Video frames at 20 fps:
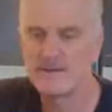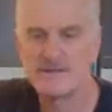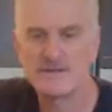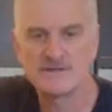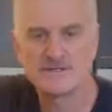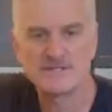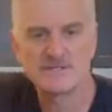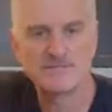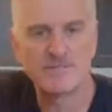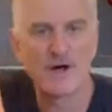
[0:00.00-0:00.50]

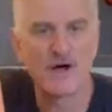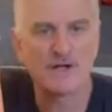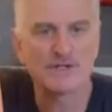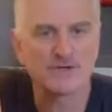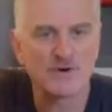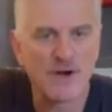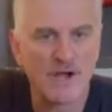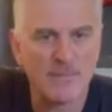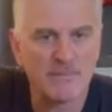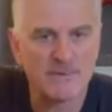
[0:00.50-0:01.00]
Small
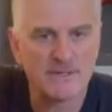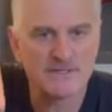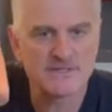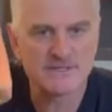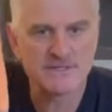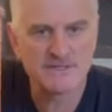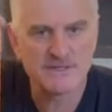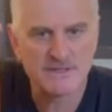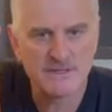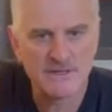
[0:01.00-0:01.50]

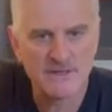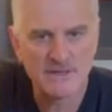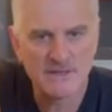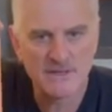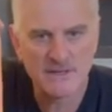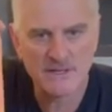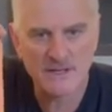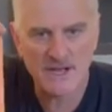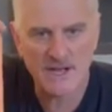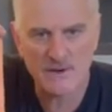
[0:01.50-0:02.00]
droplets
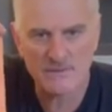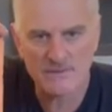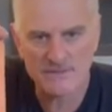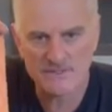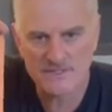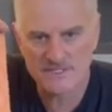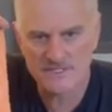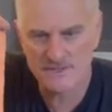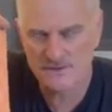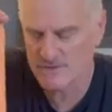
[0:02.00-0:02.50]
caught with
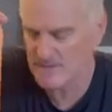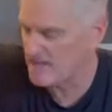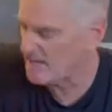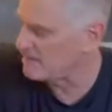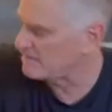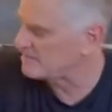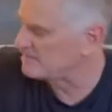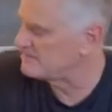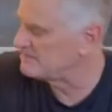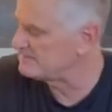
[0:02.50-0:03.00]
Steel
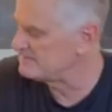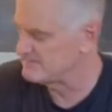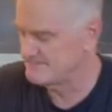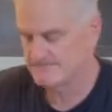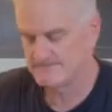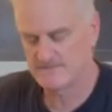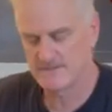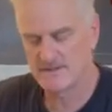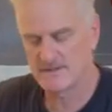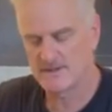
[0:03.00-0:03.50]
Camel.
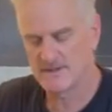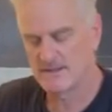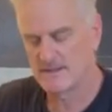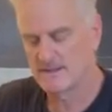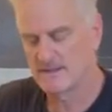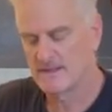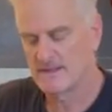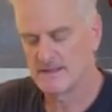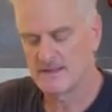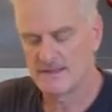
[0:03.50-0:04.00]

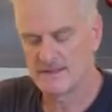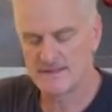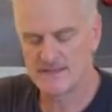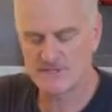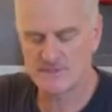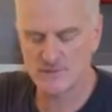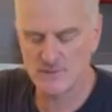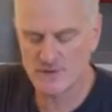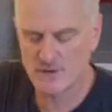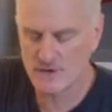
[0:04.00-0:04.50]

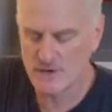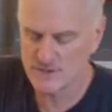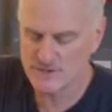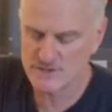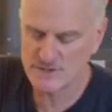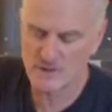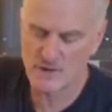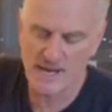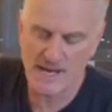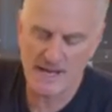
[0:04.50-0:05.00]
This one
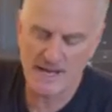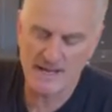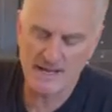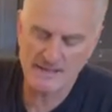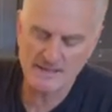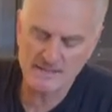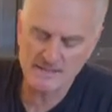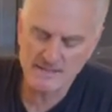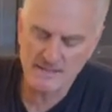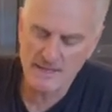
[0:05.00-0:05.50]
also
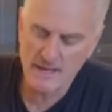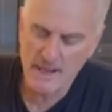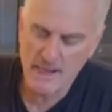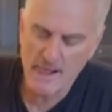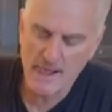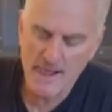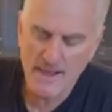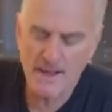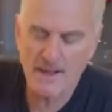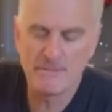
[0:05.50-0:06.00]
has
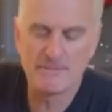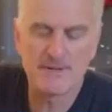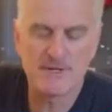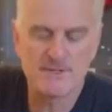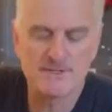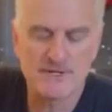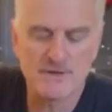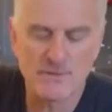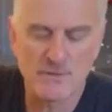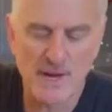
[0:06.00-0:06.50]
a
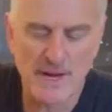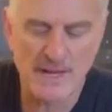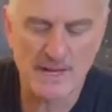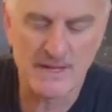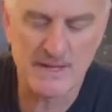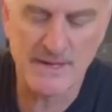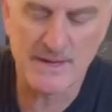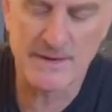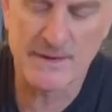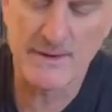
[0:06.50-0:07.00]
built-in
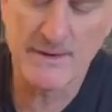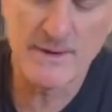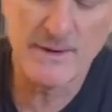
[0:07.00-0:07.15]
regulator,